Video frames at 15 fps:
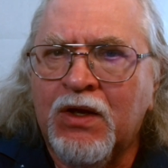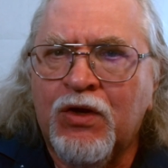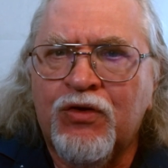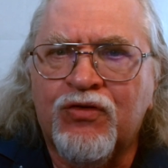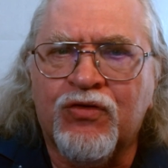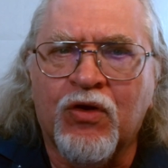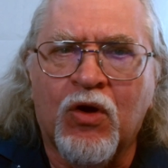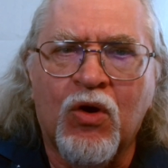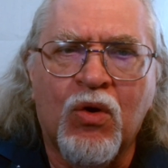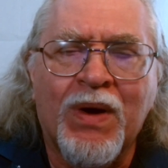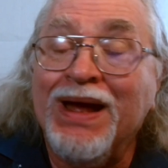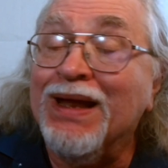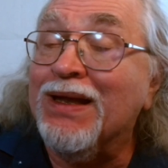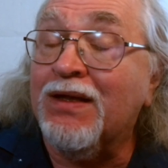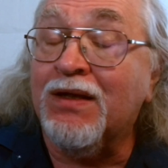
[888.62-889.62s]
So
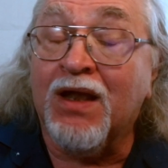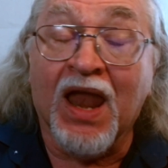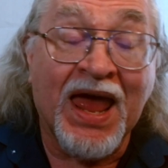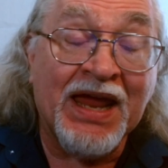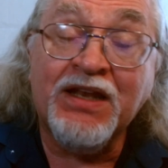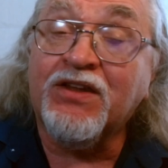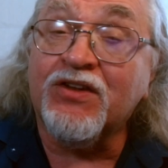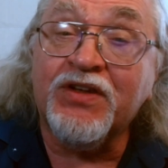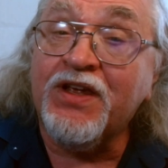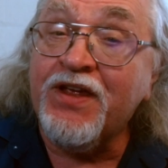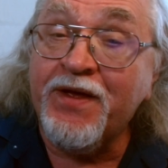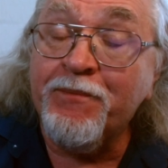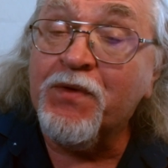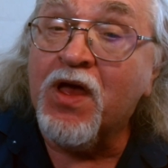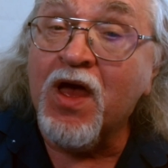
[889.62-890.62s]
I'd like to
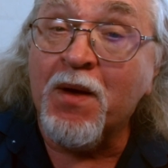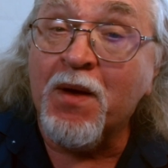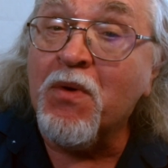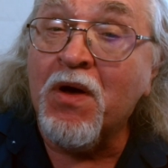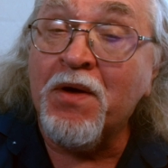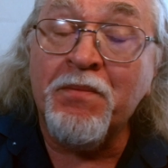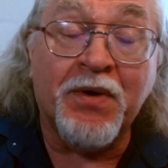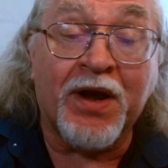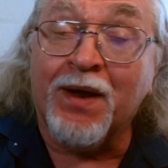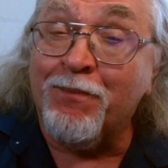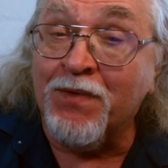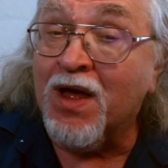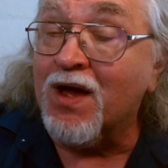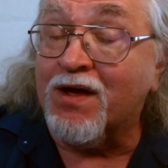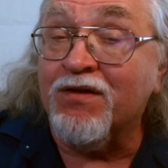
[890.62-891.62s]
see him come on, but I'm
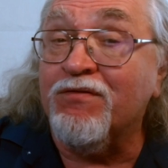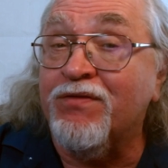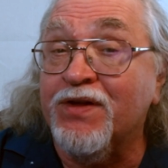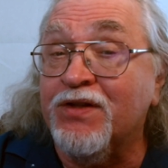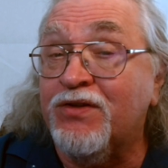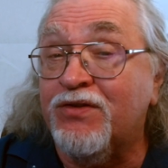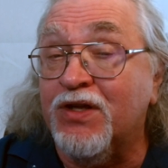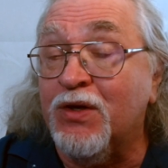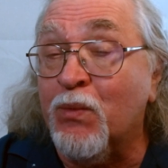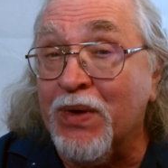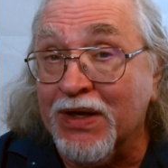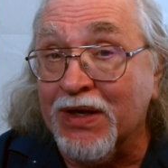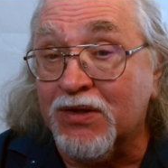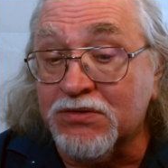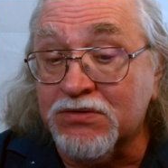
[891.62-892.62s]
not convinced he
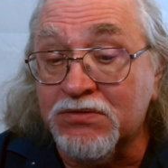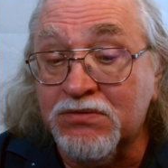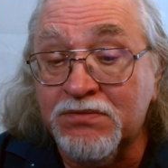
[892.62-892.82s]
will.